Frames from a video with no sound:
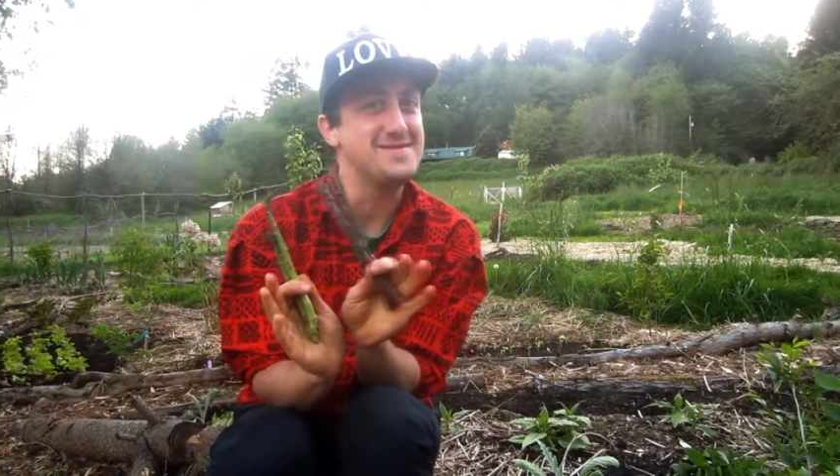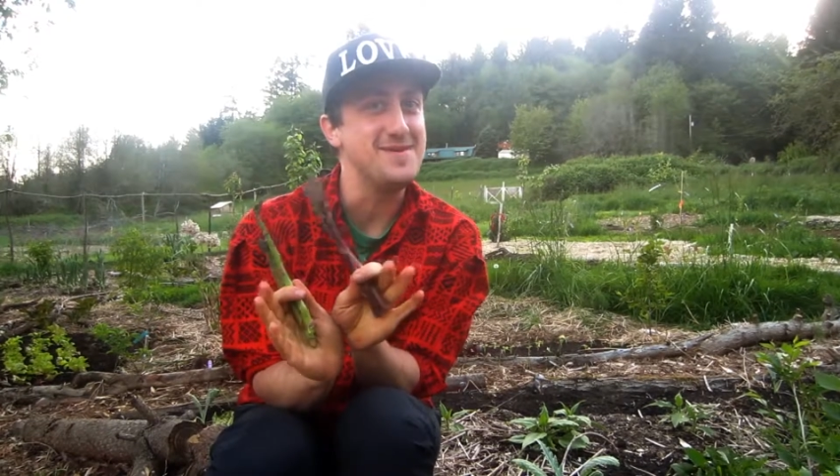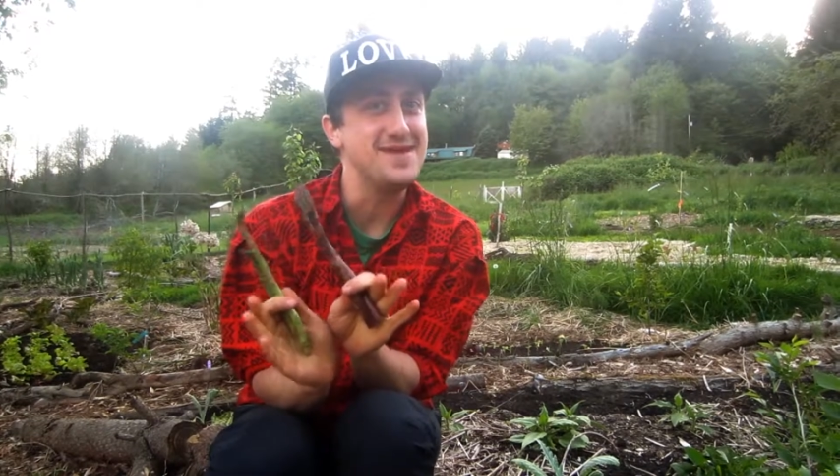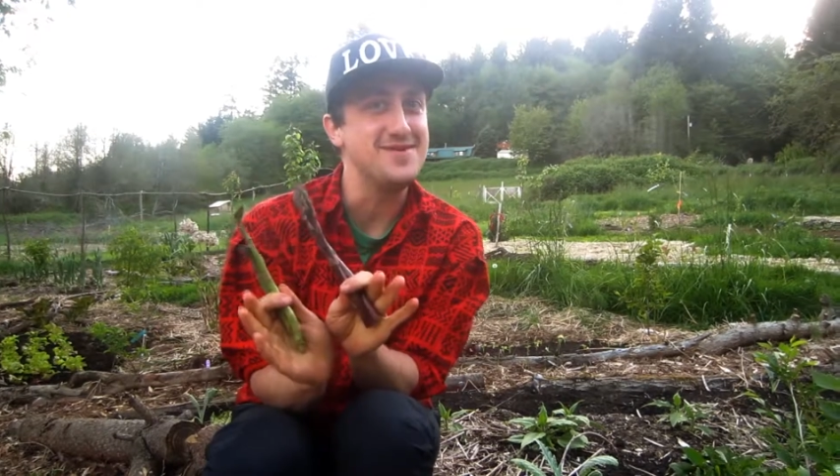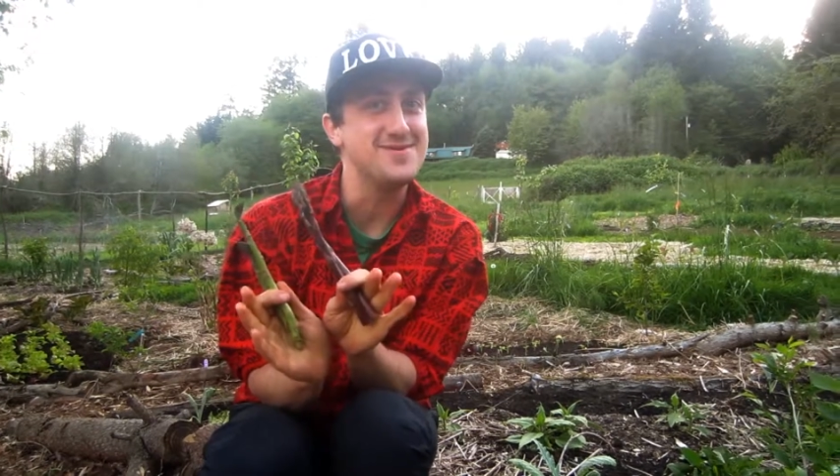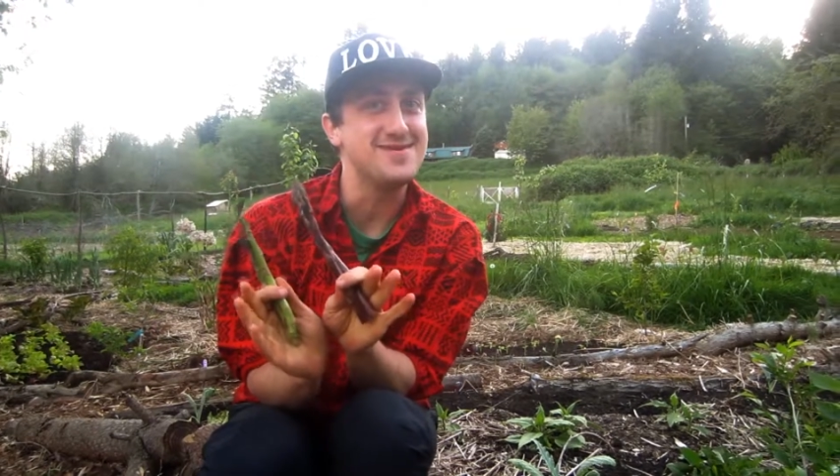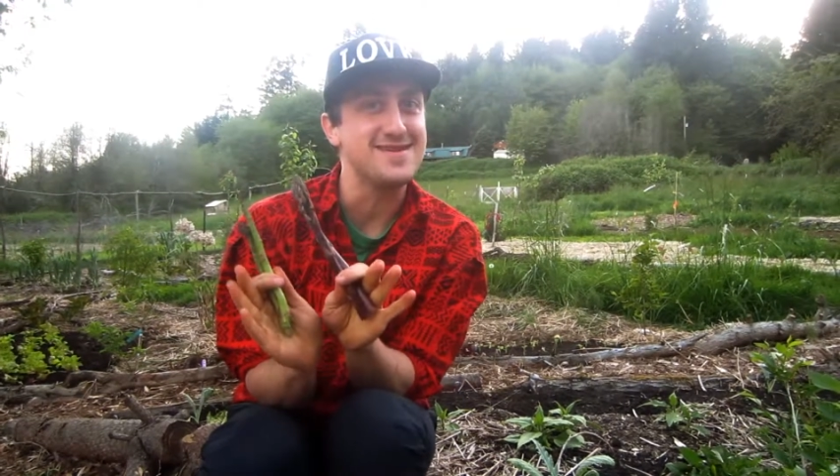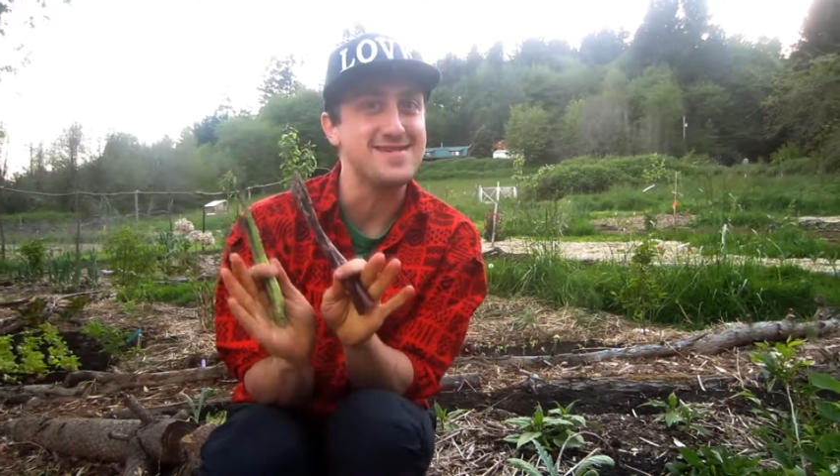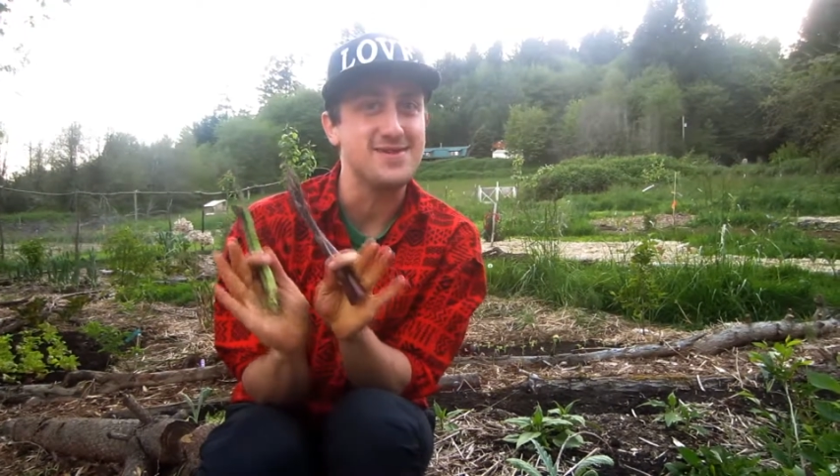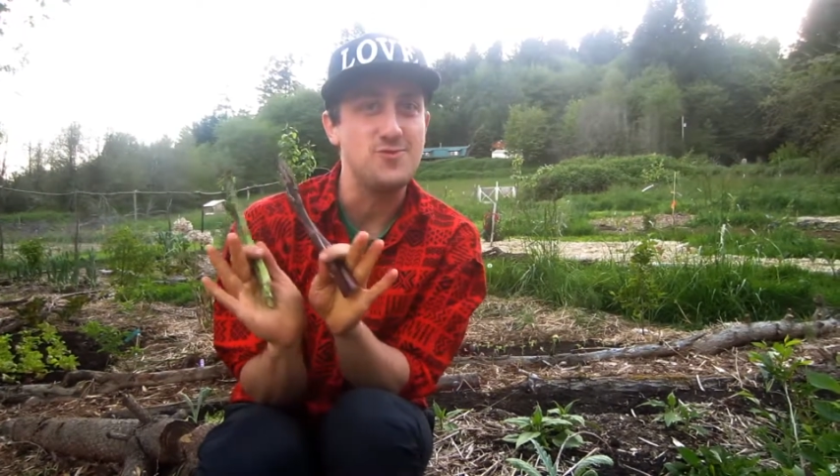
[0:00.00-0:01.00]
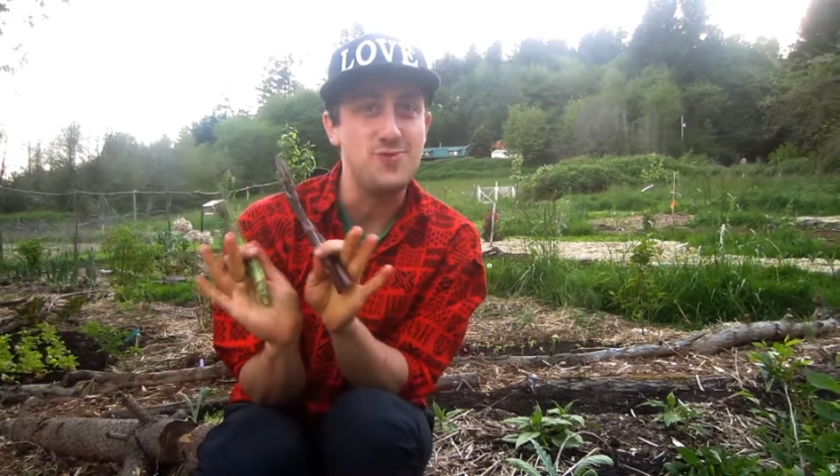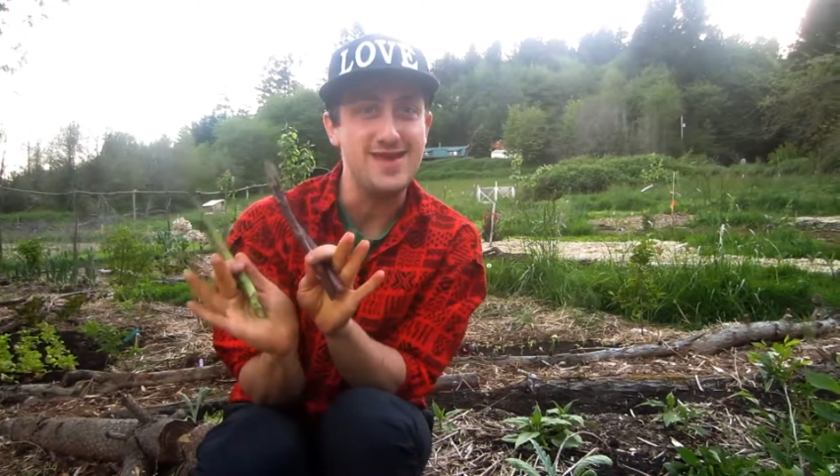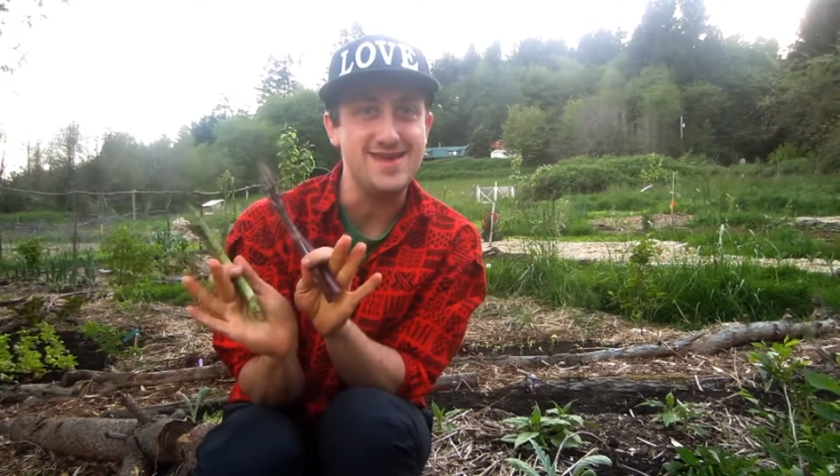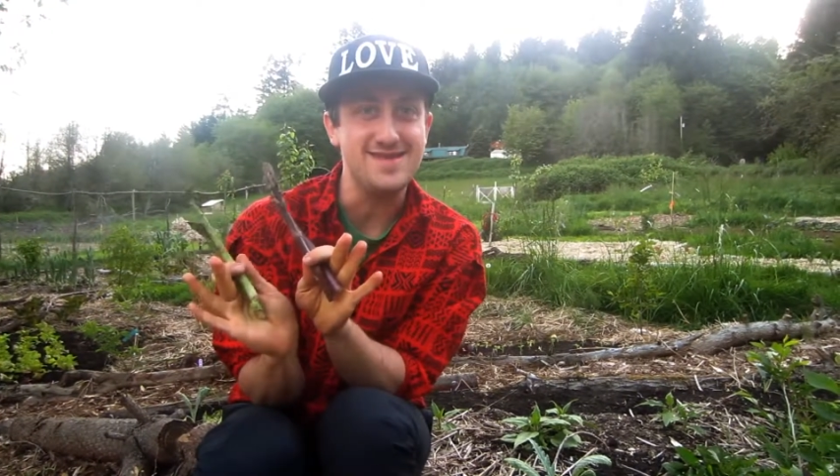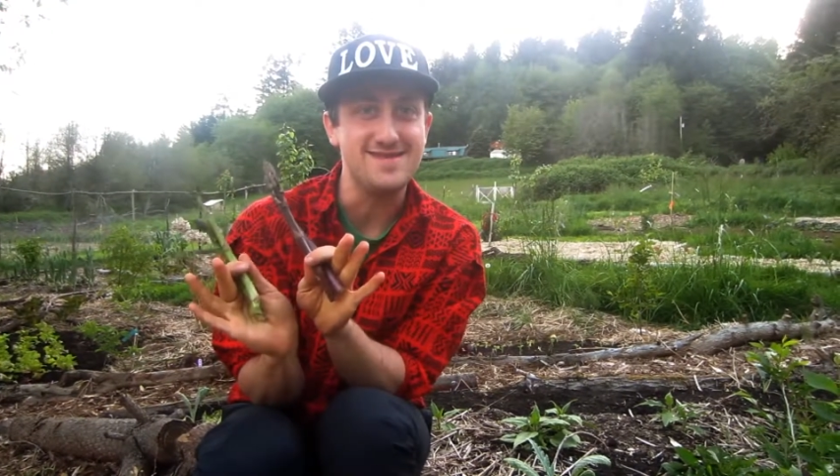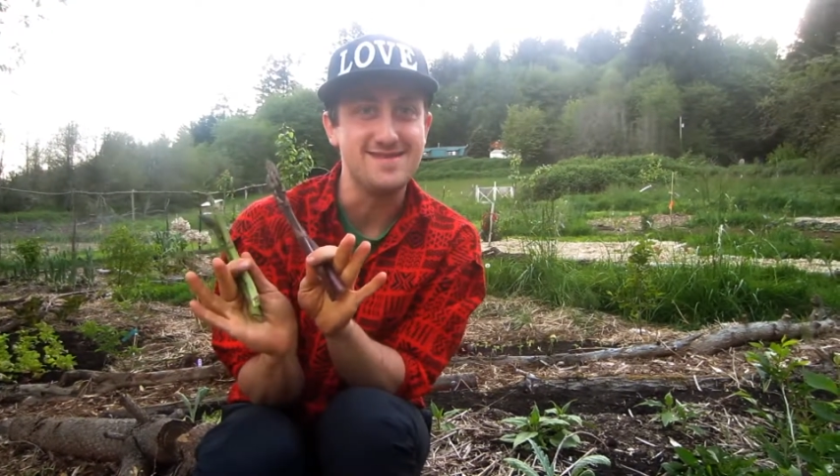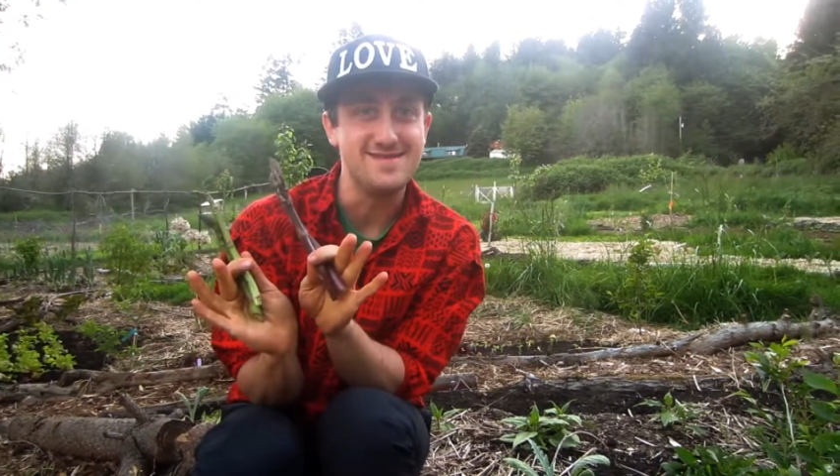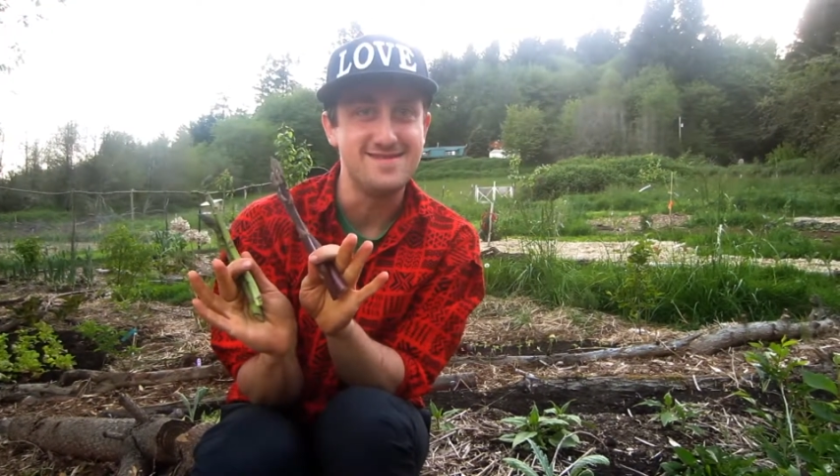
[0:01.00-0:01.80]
tomato is like the queen.